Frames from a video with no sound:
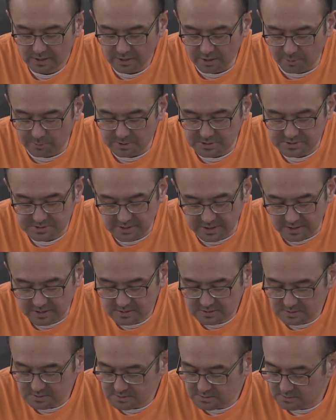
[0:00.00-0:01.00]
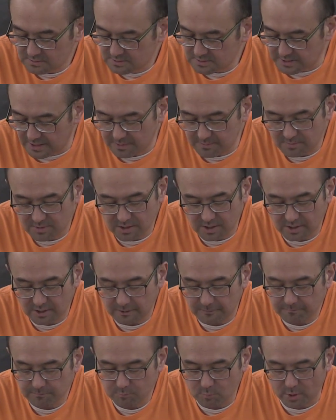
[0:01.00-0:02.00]
Number 6, same
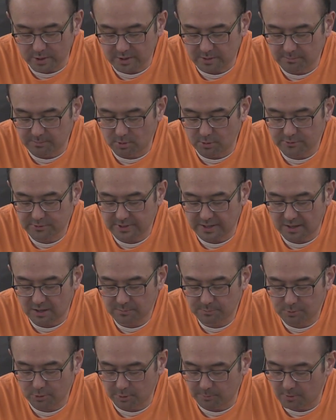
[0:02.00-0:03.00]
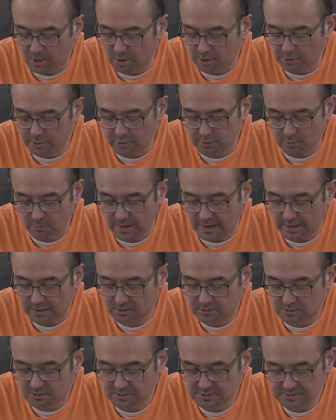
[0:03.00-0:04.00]
thing. Break them both down, put them all into the
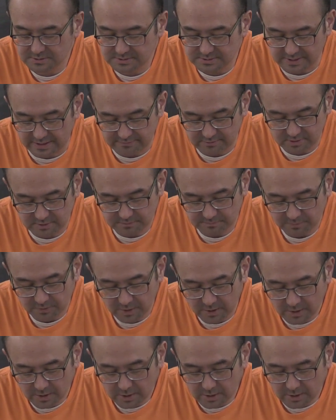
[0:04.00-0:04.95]
radical. 7,